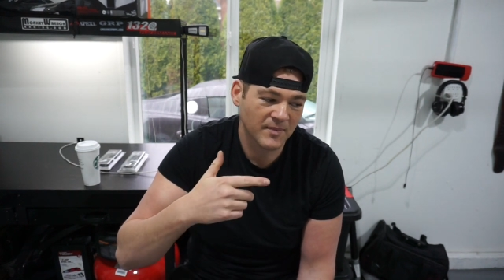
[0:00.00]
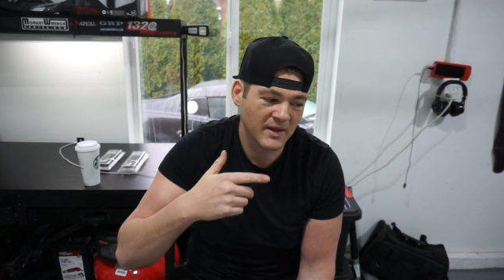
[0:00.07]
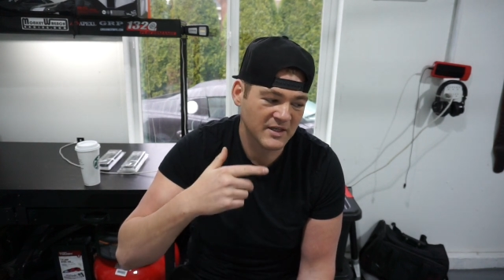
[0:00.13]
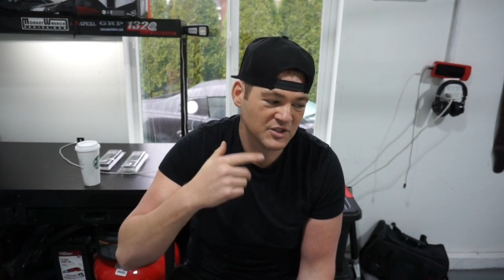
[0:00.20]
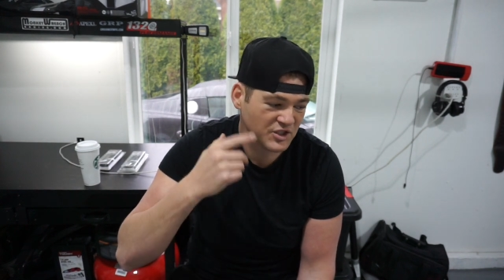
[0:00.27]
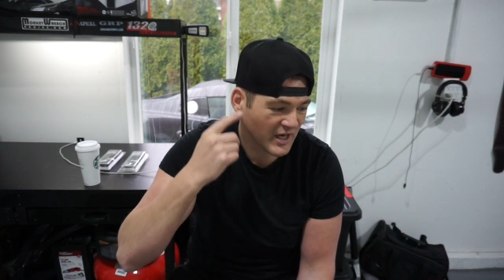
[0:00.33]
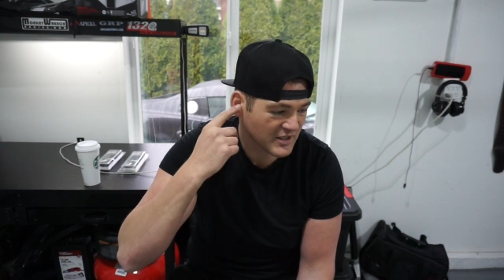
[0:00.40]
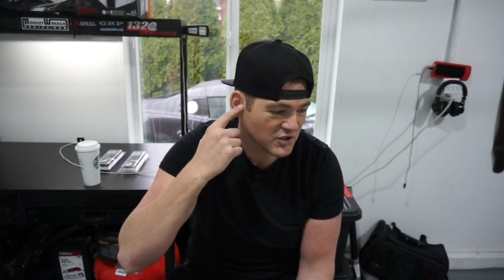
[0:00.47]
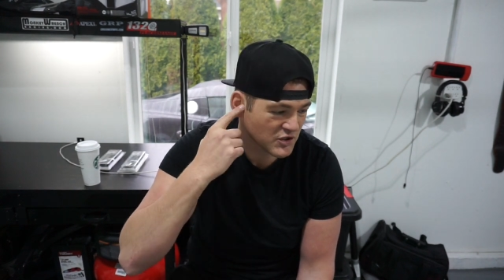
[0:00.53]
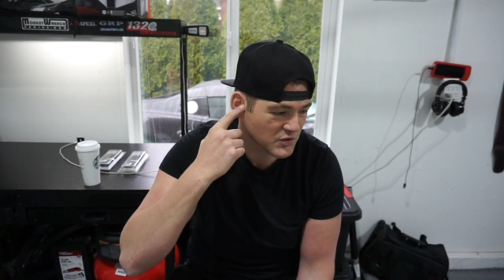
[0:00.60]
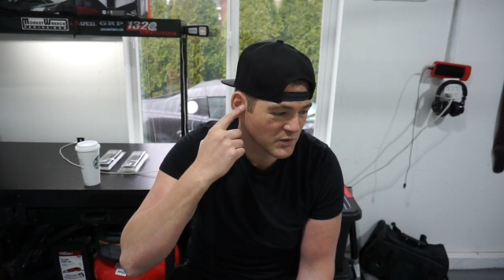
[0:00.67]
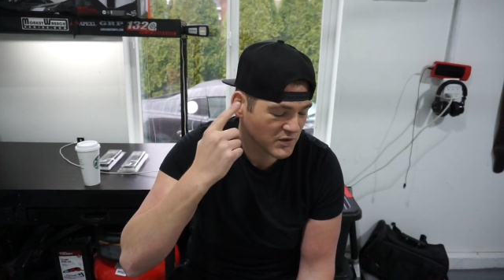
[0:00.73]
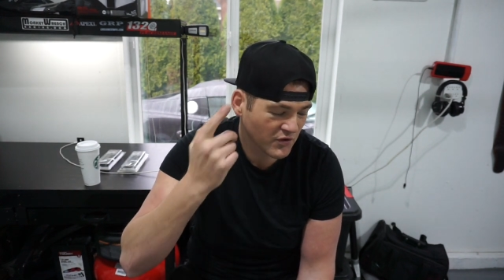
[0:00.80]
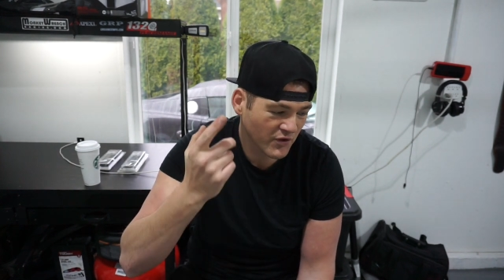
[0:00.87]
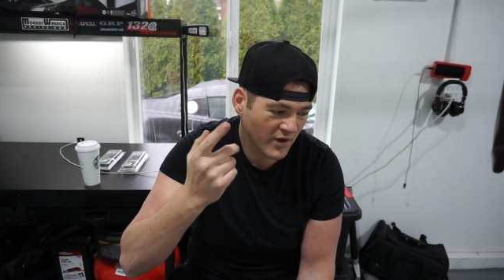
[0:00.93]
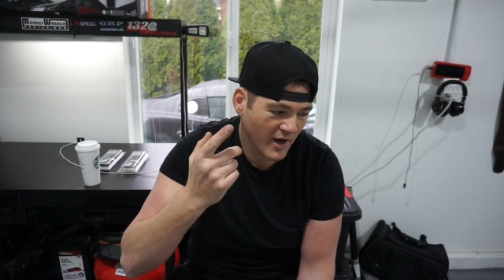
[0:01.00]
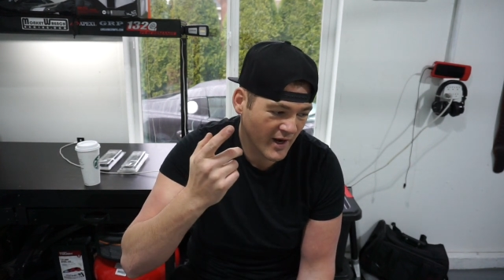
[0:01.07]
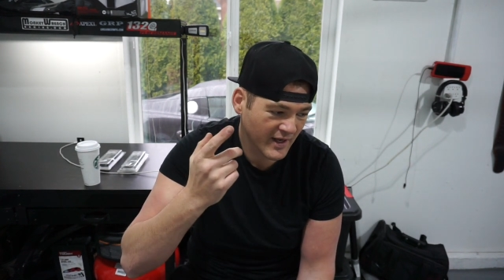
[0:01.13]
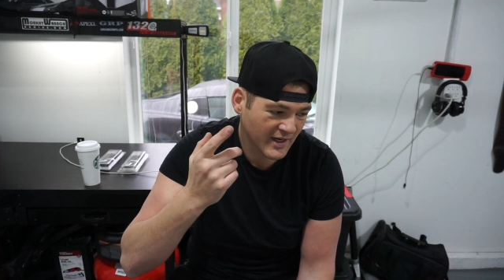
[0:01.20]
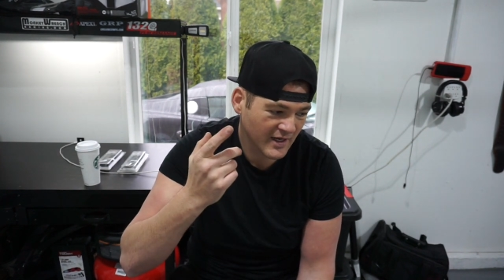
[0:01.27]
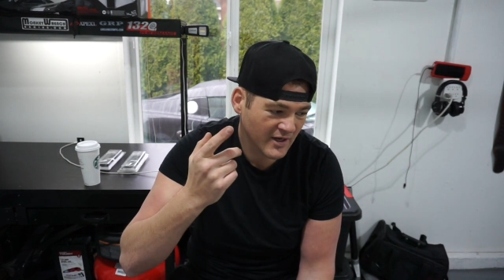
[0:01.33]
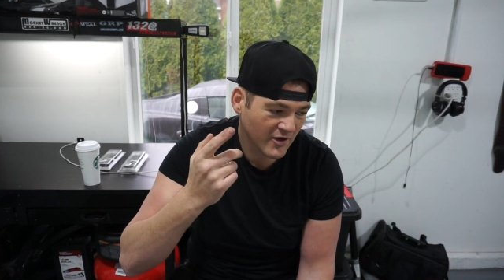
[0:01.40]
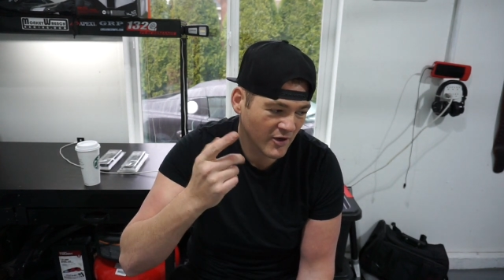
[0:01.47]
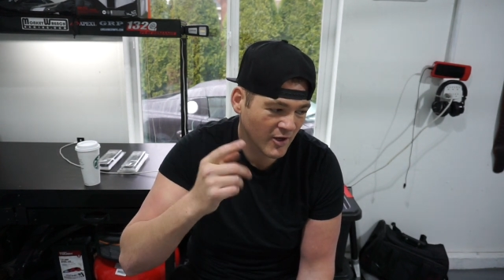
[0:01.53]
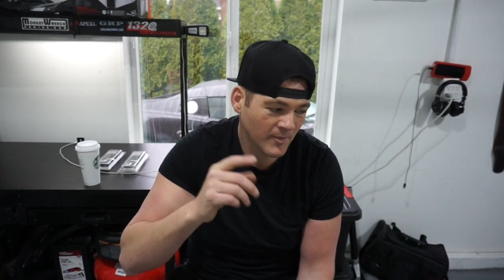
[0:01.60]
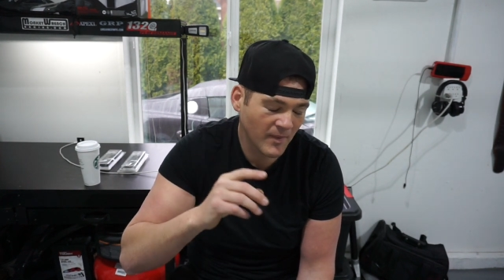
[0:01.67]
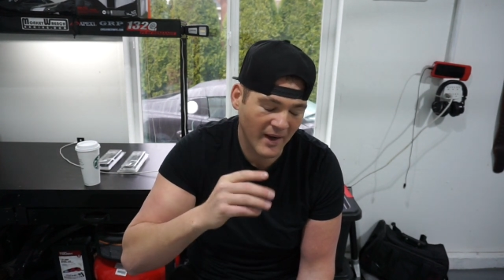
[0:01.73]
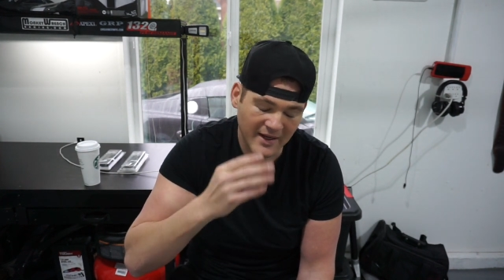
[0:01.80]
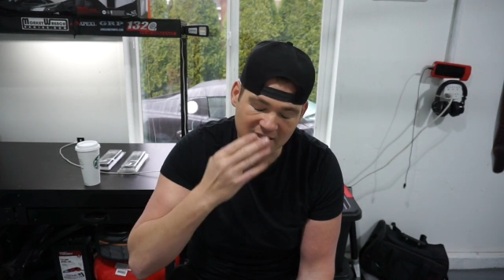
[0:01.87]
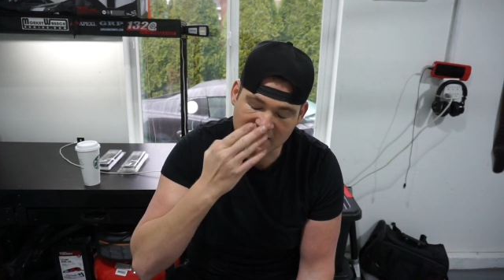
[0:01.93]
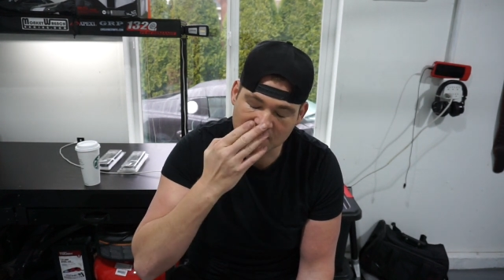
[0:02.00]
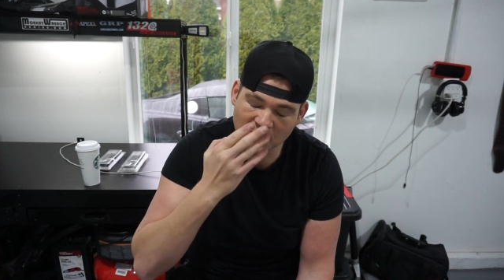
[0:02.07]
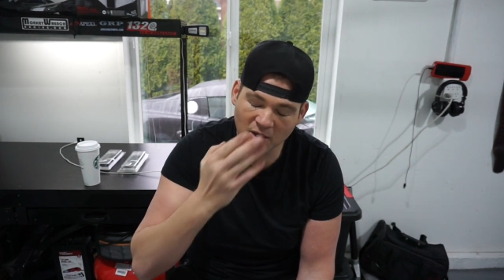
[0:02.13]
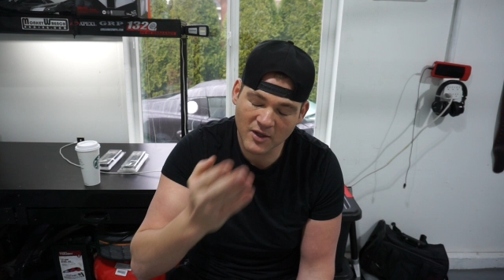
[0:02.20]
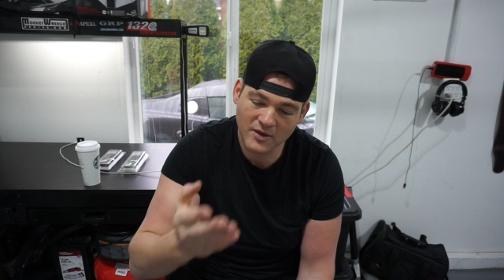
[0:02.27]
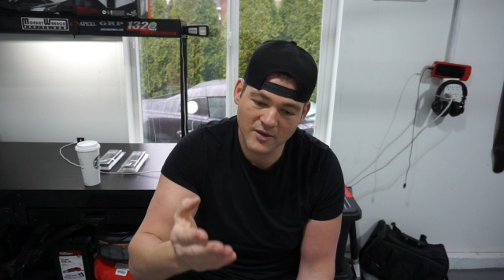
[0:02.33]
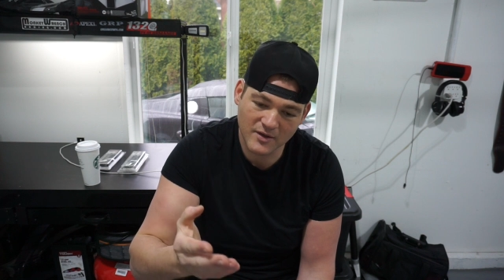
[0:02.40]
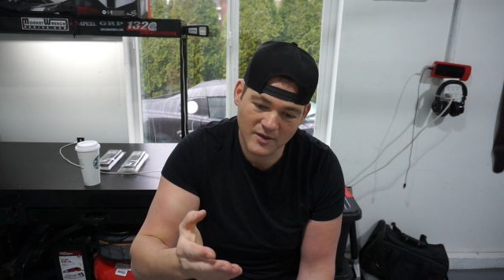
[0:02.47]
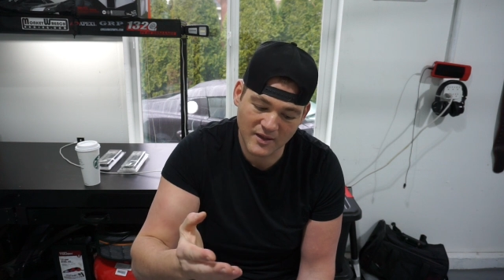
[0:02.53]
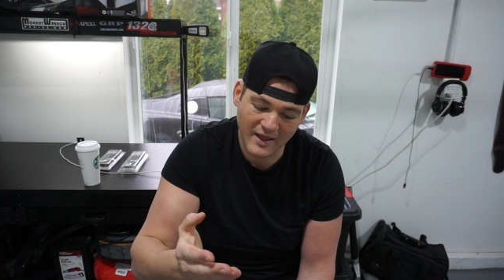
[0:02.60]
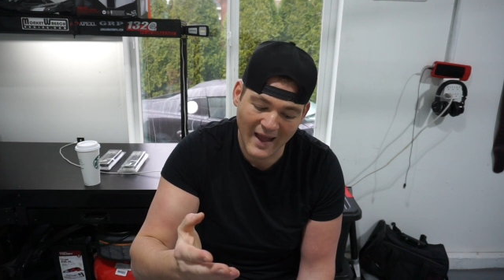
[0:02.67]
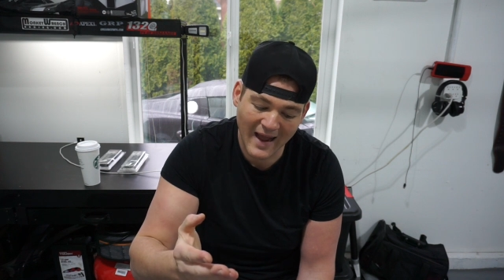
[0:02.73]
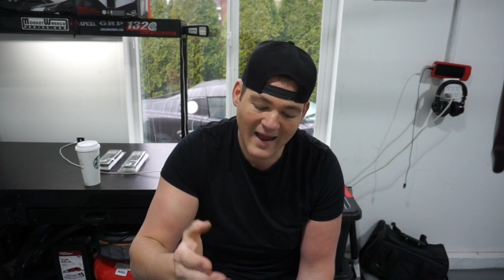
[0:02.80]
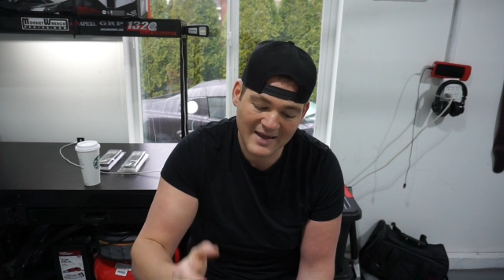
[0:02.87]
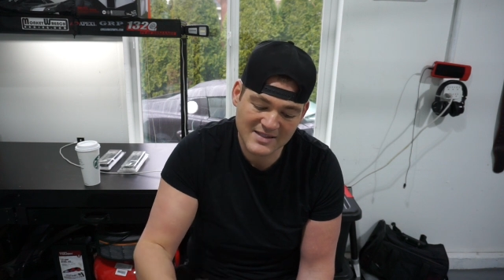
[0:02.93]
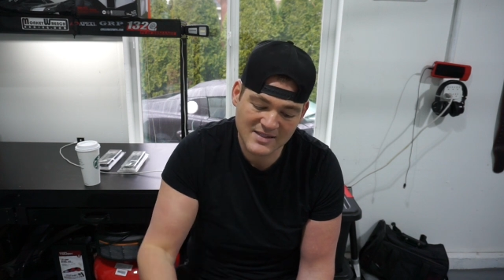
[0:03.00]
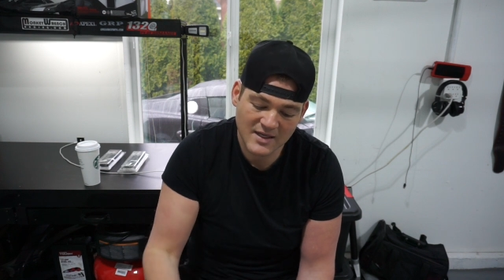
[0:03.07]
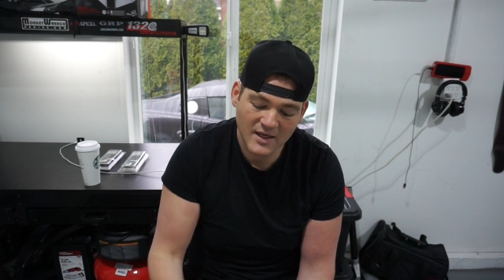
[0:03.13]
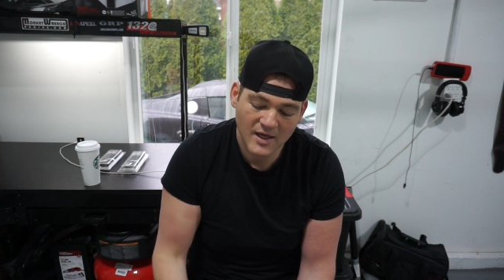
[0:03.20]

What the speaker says: Injectors will turn on. I can hear them. I can smell gas.